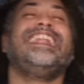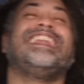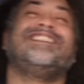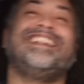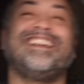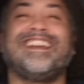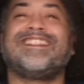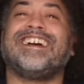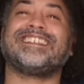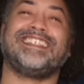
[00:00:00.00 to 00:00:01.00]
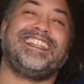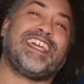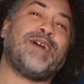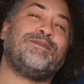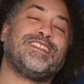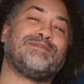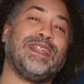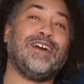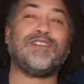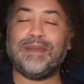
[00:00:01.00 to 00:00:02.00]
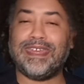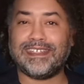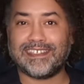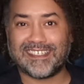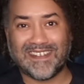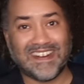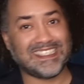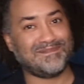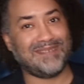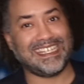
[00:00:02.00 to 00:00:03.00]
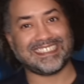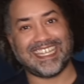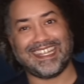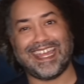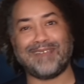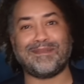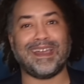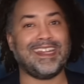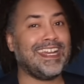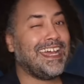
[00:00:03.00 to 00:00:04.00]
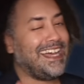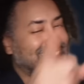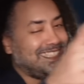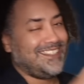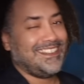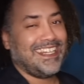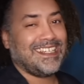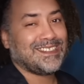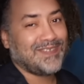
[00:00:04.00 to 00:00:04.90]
Let me know your thoughts in the comments below. If you made it this far, smash that like button. I'll see you in the next